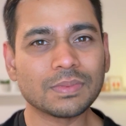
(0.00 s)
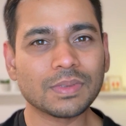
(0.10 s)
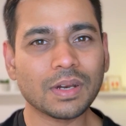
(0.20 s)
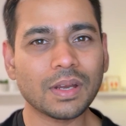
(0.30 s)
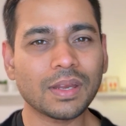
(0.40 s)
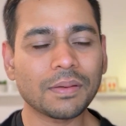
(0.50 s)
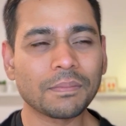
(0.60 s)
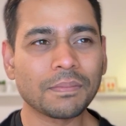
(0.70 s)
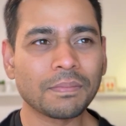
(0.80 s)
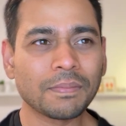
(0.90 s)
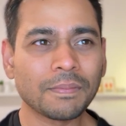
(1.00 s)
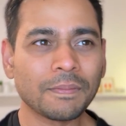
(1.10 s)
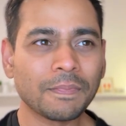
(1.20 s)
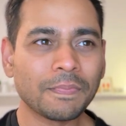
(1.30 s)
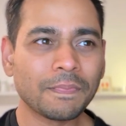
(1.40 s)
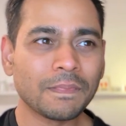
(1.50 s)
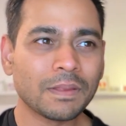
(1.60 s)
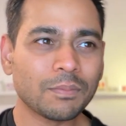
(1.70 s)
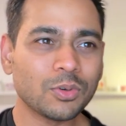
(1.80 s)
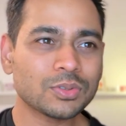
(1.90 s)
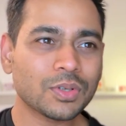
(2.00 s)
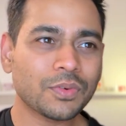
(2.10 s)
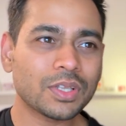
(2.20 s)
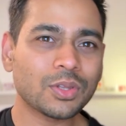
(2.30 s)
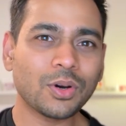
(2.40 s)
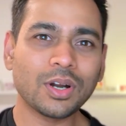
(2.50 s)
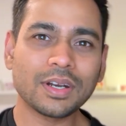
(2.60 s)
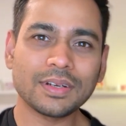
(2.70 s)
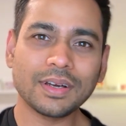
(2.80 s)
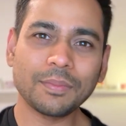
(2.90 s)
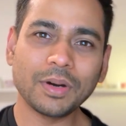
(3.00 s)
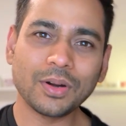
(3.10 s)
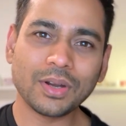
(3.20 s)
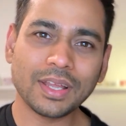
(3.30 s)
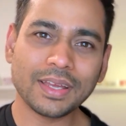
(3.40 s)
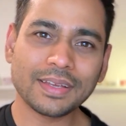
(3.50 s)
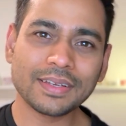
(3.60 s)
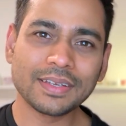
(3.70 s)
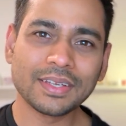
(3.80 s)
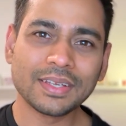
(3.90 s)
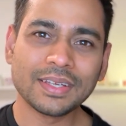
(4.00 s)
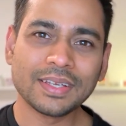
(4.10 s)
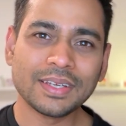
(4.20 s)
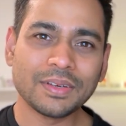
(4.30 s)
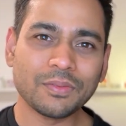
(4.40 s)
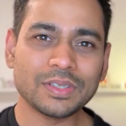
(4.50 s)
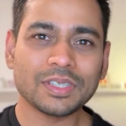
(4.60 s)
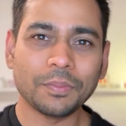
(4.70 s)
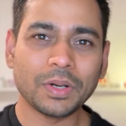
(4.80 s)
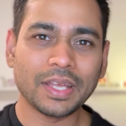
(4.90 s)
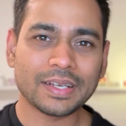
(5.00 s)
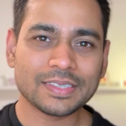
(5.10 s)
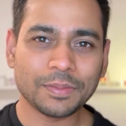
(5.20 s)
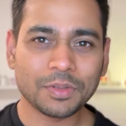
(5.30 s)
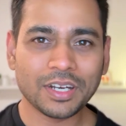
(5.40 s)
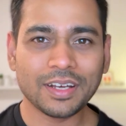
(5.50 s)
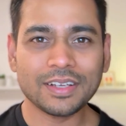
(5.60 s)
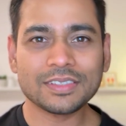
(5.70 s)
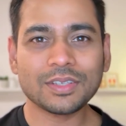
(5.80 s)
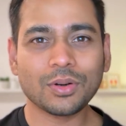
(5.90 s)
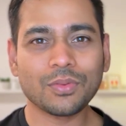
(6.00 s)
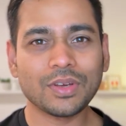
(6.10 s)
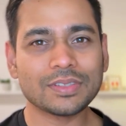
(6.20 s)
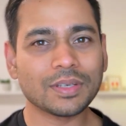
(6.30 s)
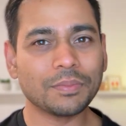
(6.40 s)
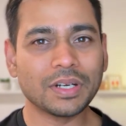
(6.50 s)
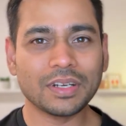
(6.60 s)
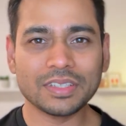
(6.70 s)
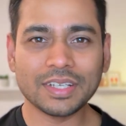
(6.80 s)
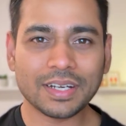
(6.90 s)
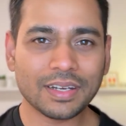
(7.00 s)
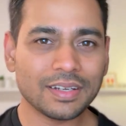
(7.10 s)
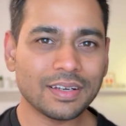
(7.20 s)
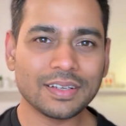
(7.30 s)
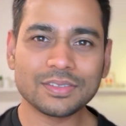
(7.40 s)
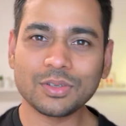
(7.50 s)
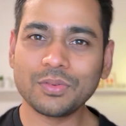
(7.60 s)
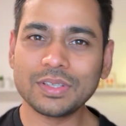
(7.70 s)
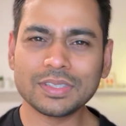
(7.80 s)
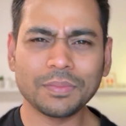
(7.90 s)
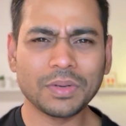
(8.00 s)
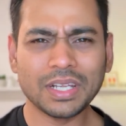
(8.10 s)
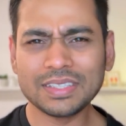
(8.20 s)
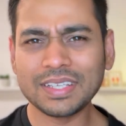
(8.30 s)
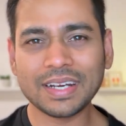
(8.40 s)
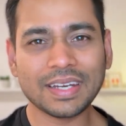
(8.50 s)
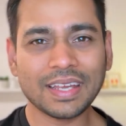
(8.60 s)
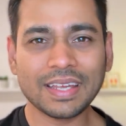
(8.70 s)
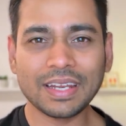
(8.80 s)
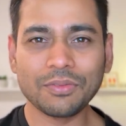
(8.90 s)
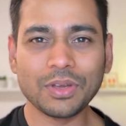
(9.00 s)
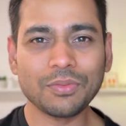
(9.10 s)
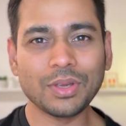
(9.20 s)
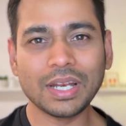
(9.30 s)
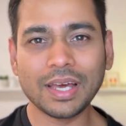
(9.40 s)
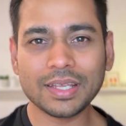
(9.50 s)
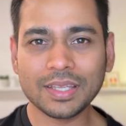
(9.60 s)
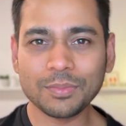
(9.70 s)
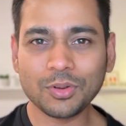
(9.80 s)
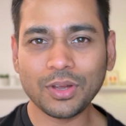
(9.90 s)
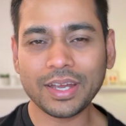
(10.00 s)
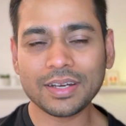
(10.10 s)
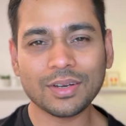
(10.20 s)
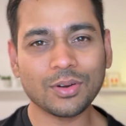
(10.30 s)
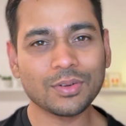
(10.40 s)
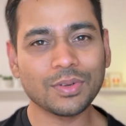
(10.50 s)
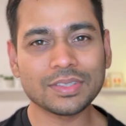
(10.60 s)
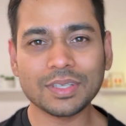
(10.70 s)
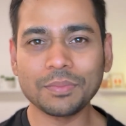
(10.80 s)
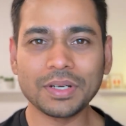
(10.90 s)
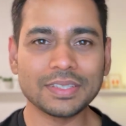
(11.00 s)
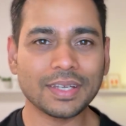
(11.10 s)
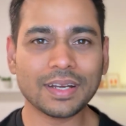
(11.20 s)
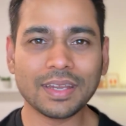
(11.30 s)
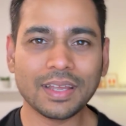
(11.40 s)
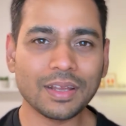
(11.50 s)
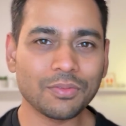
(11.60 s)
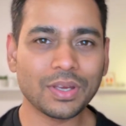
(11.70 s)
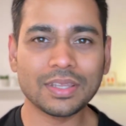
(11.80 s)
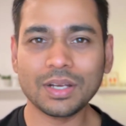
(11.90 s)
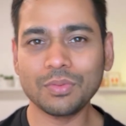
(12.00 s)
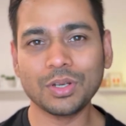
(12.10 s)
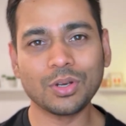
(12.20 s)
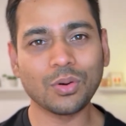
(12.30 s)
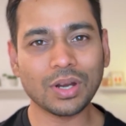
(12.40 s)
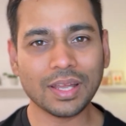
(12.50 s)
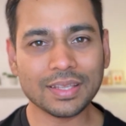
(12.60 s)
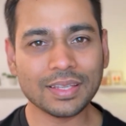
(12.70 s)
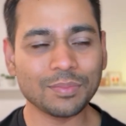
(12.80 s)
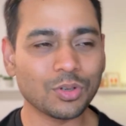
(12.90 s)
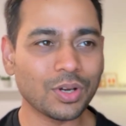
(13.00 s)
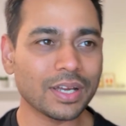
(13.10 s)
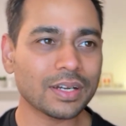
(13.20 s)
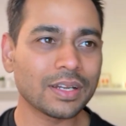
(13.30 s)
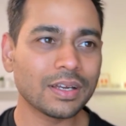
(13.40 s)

right most of our thought about like when somebody accepted us or when somebody rejected us or when somebody is acting in a way we like them to act or when somebody is acting in a way that we don't like them to act